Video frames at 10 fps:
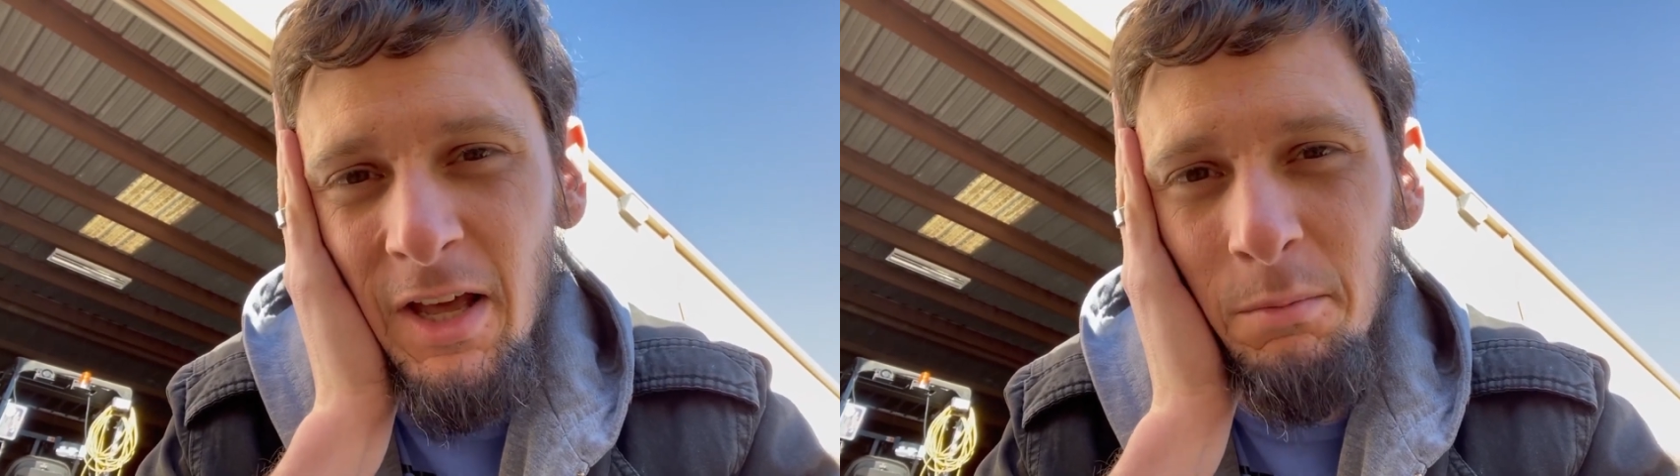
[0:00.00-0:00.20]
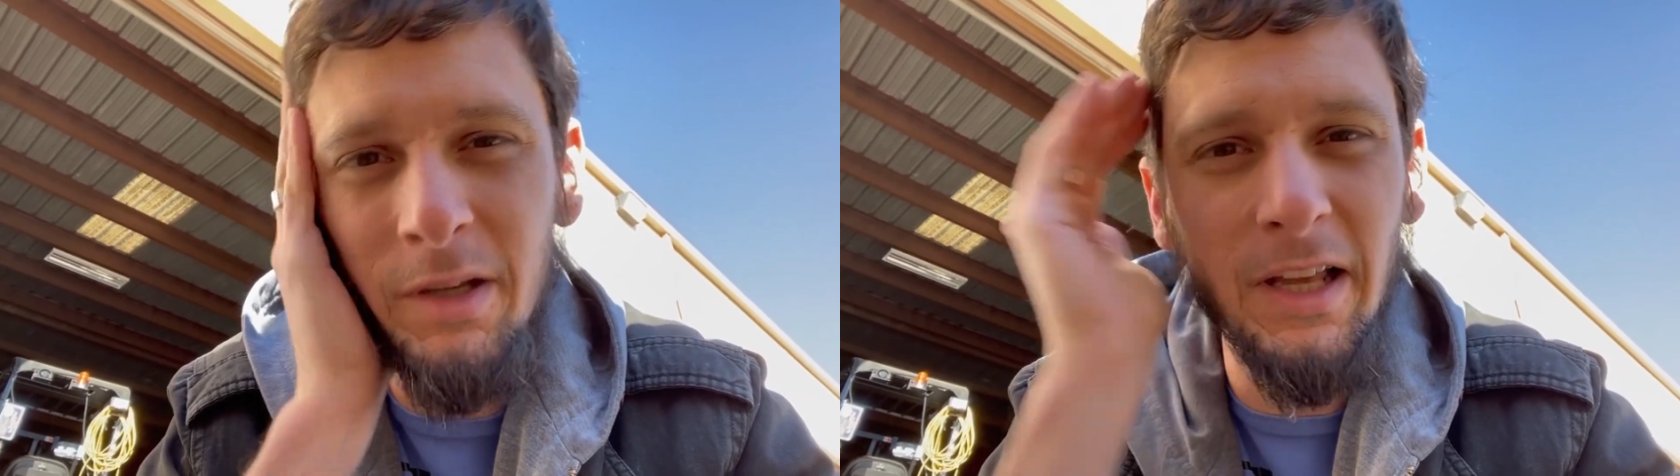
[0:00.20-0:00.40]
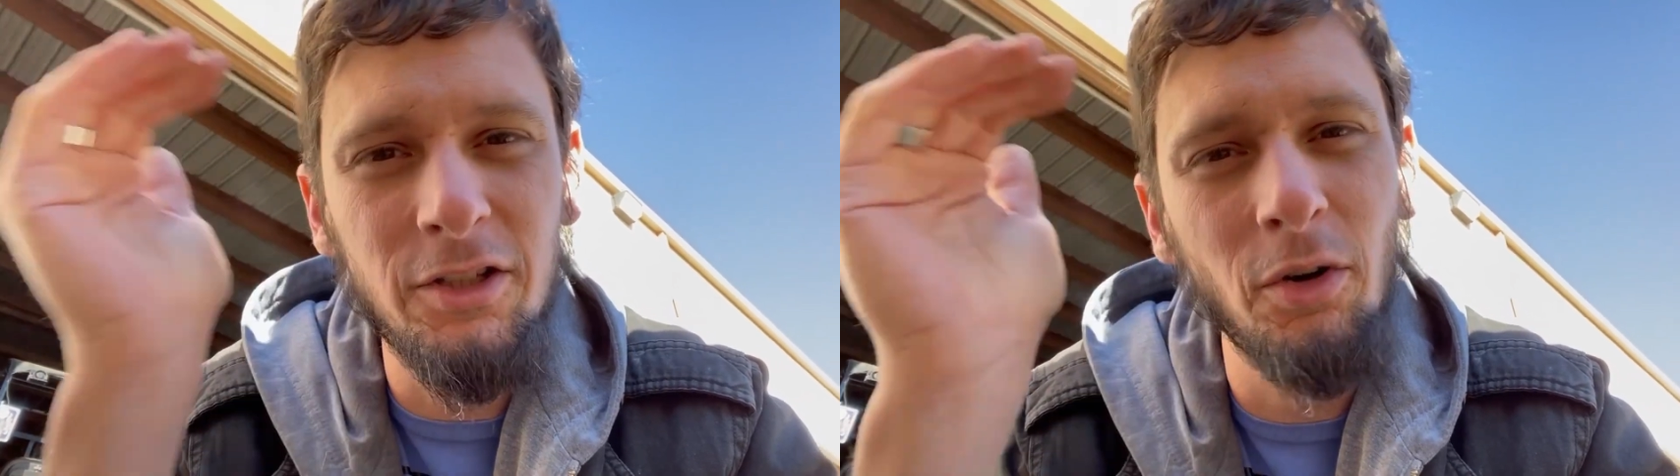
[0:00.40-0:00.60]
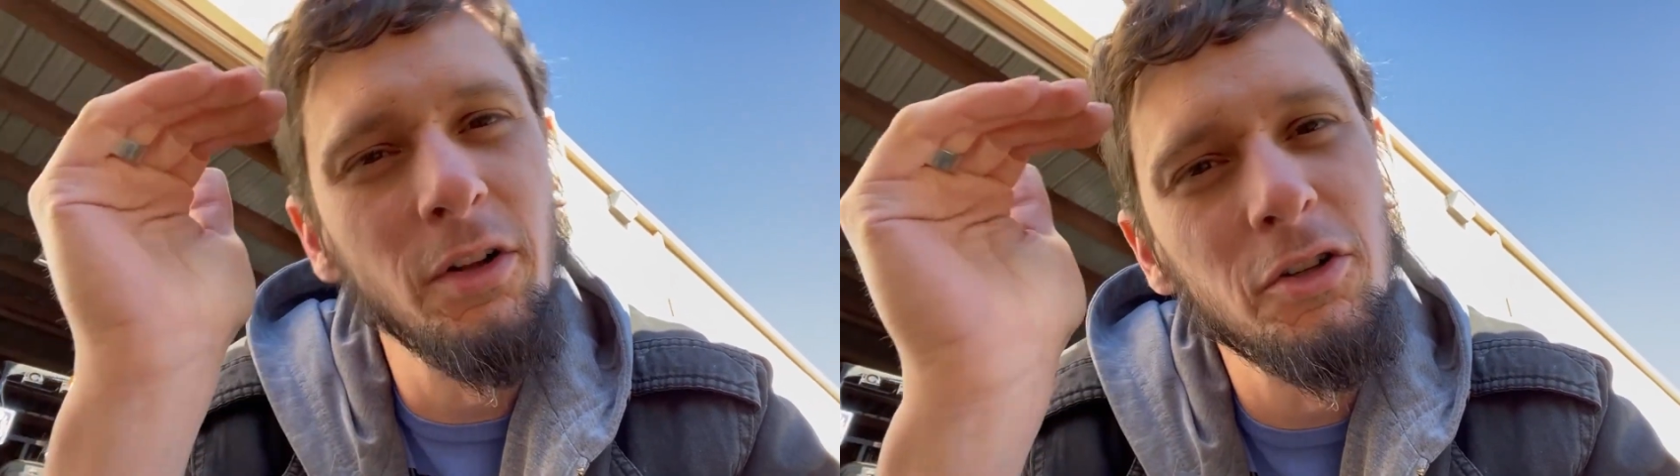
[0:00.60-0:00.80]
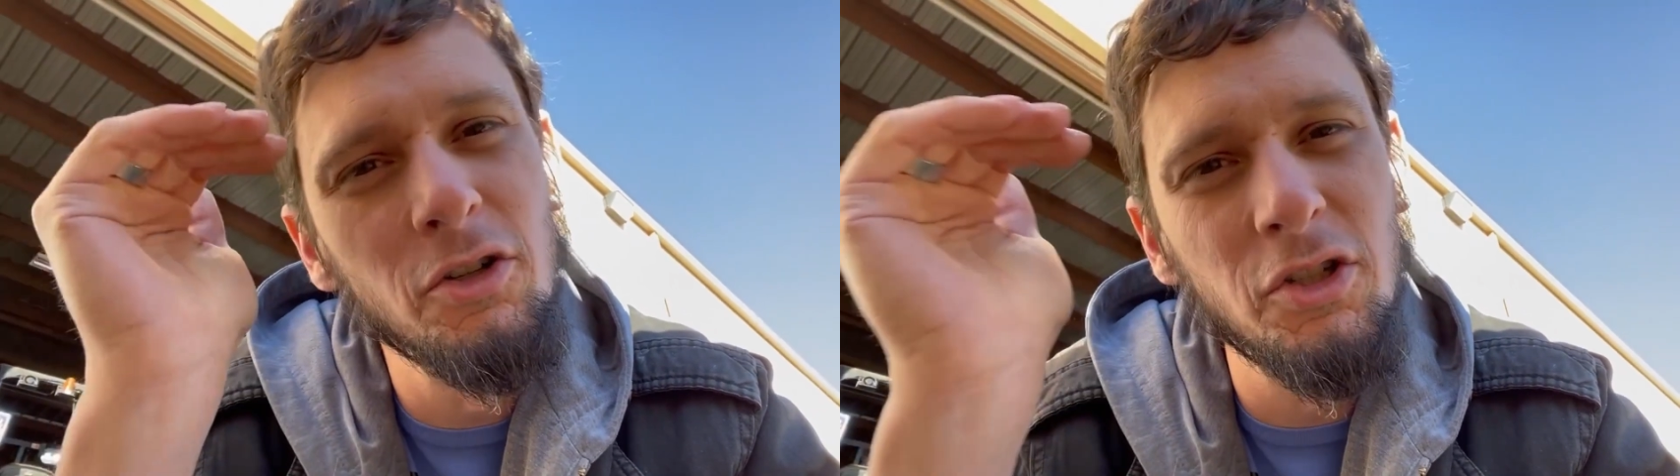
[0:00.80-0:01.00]
because I don't
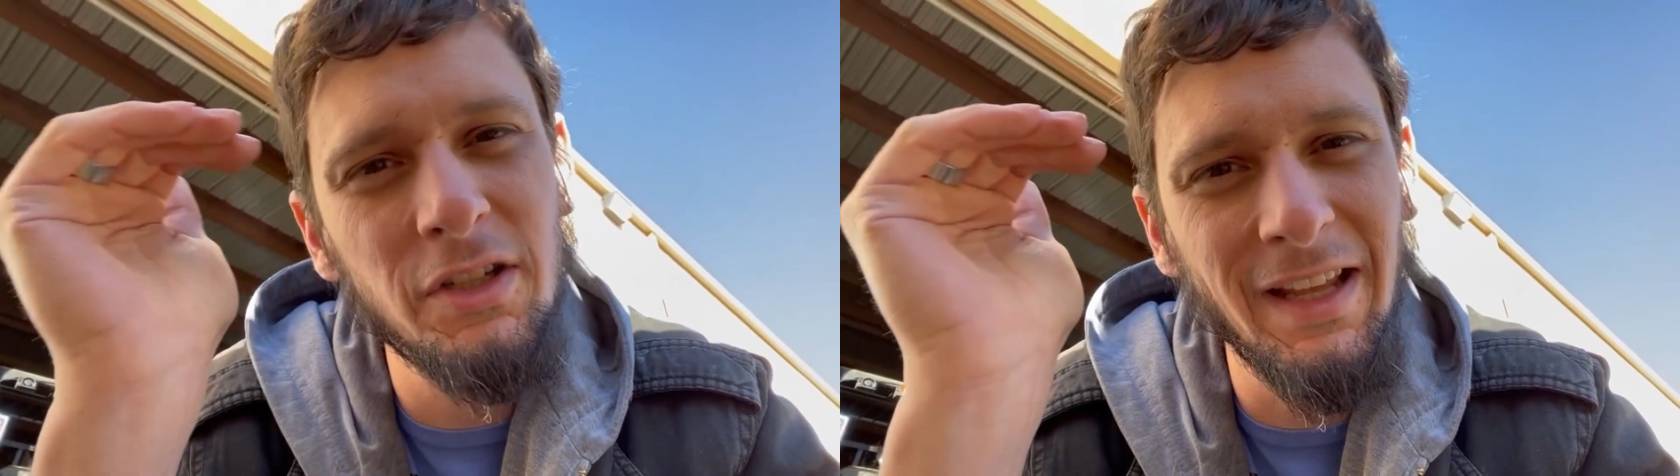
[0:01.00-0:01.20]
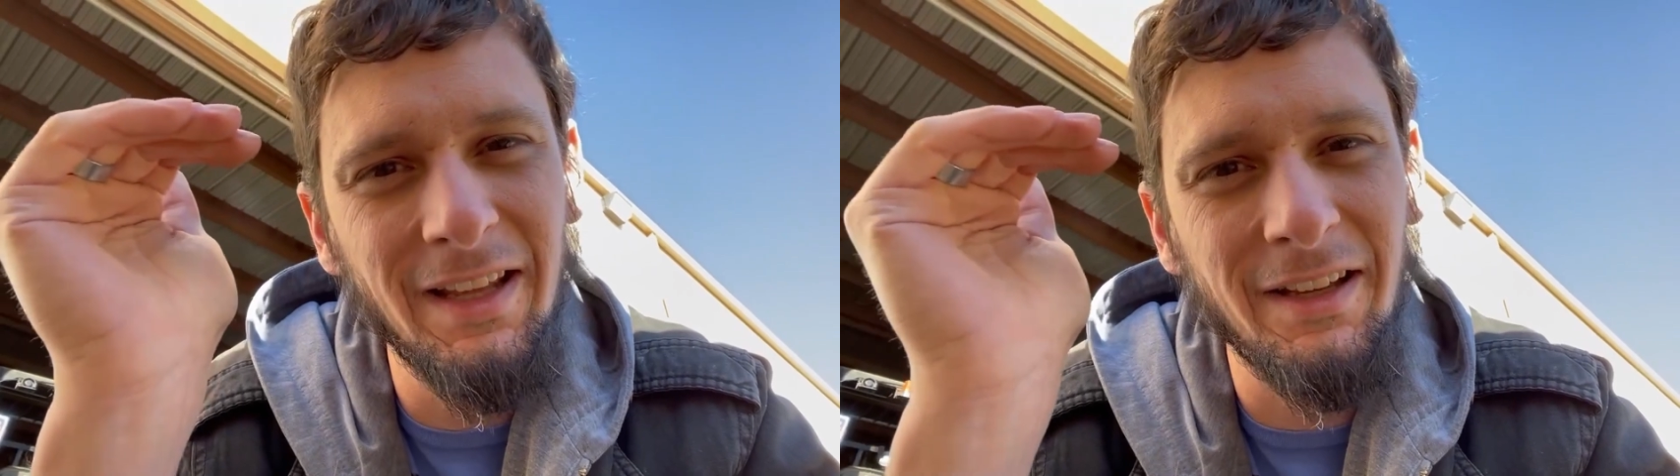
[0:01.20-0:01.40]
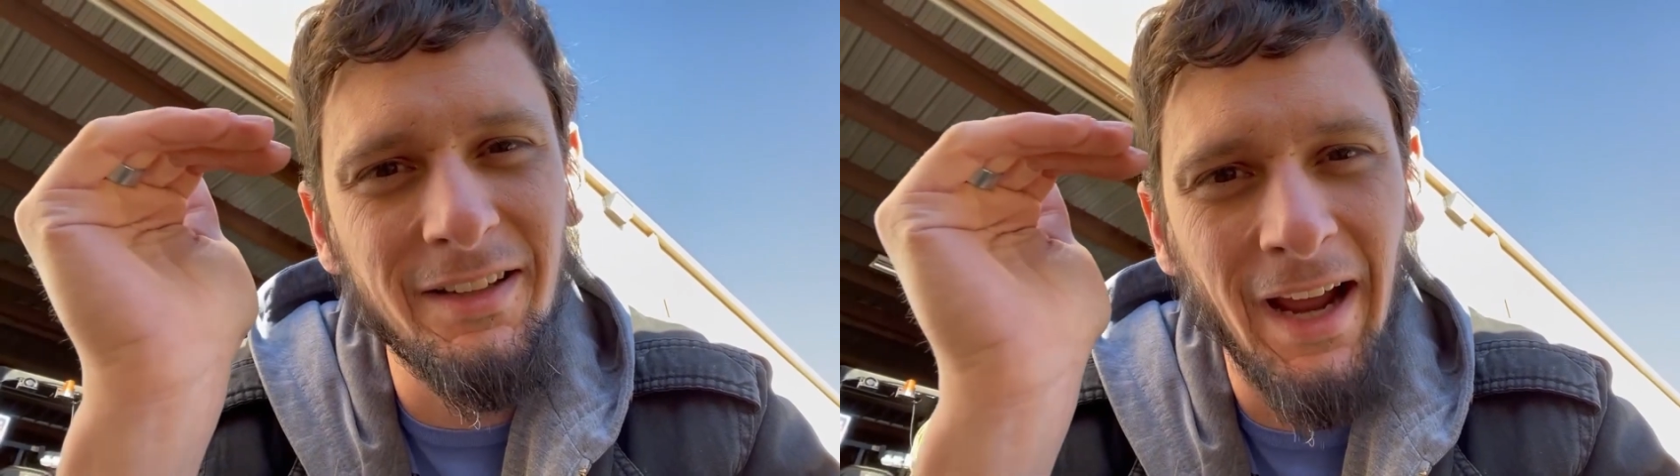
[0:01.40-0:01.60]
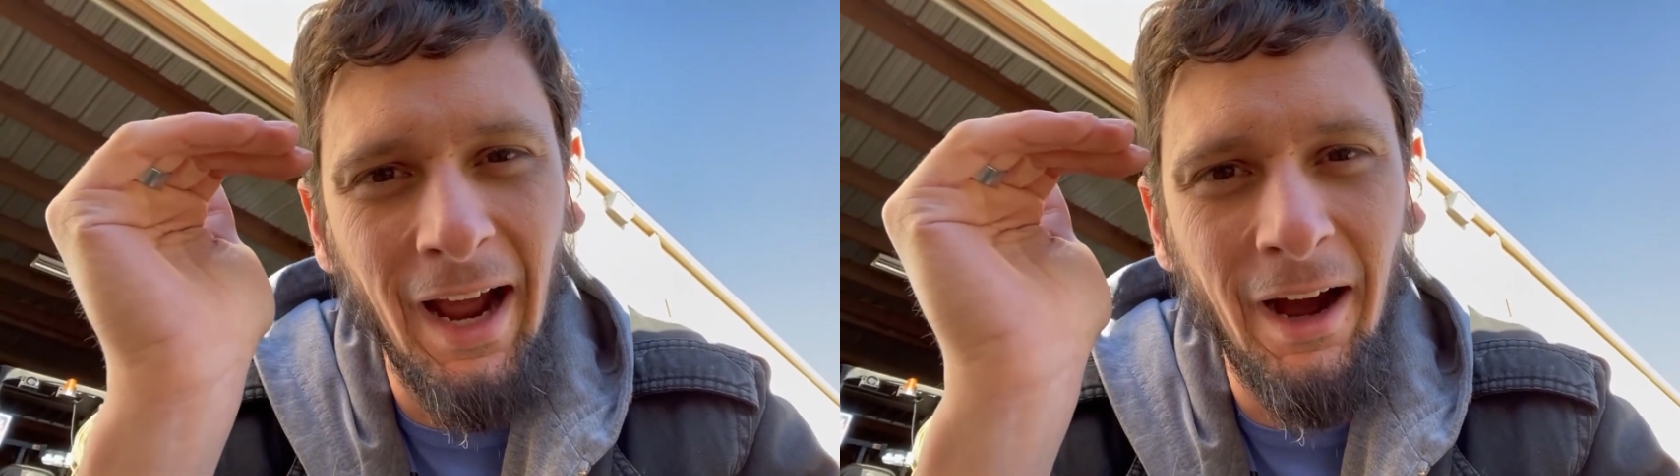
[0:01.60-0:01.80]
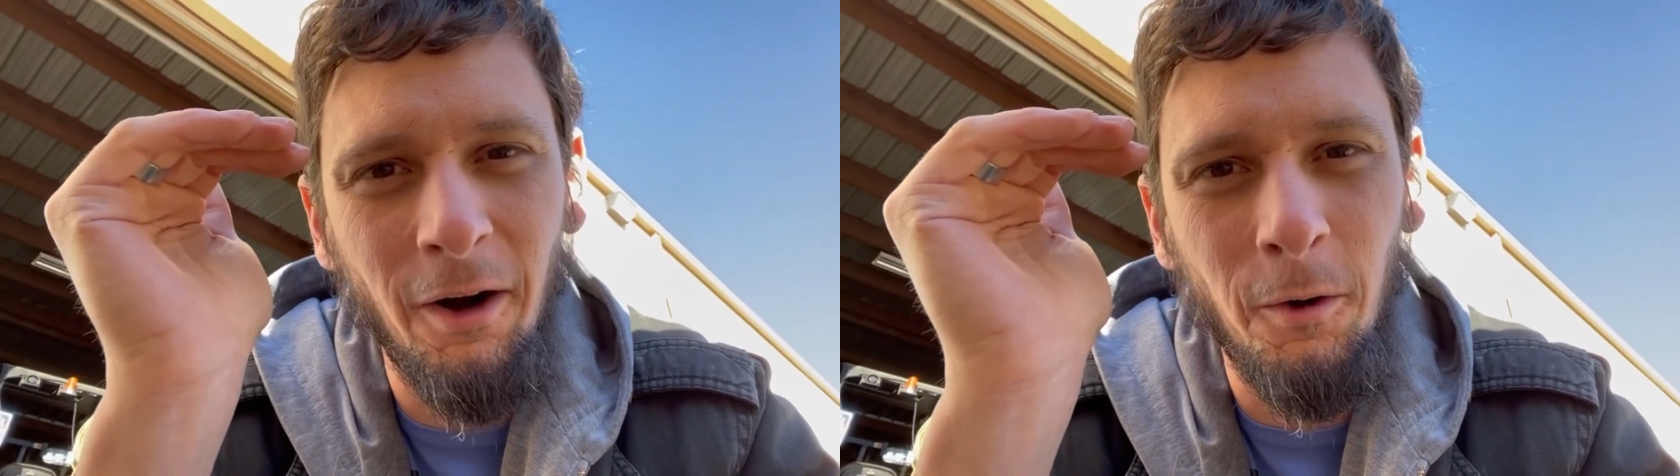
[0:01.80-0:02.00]
understand
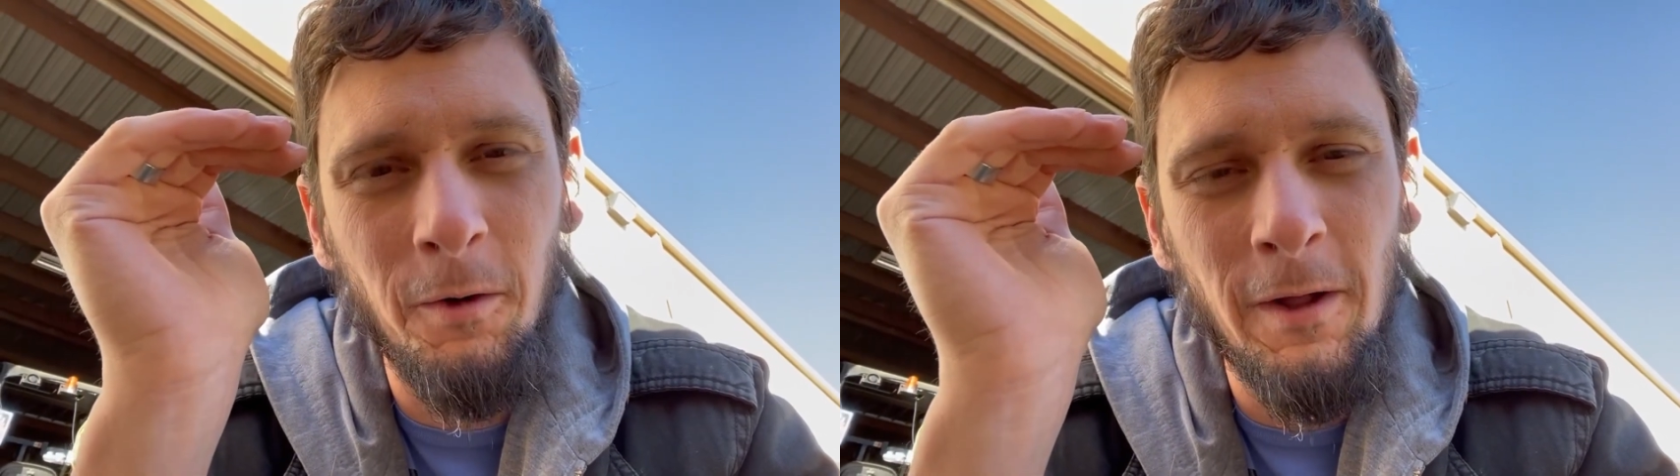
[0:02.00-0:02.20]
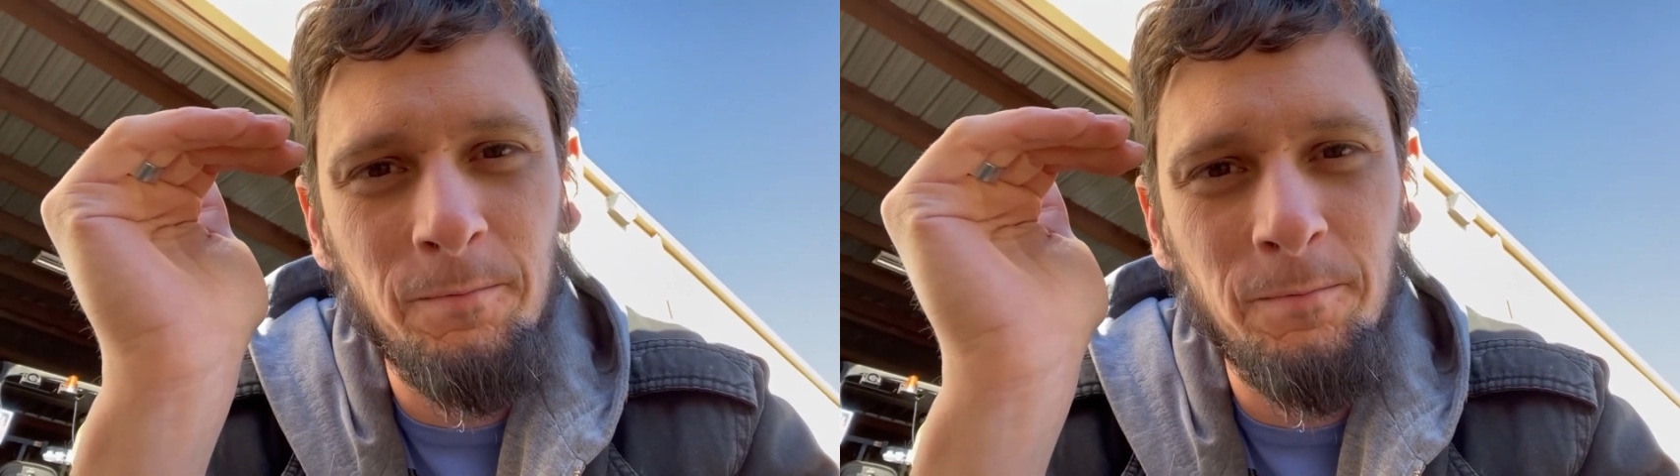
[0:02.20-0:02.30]
how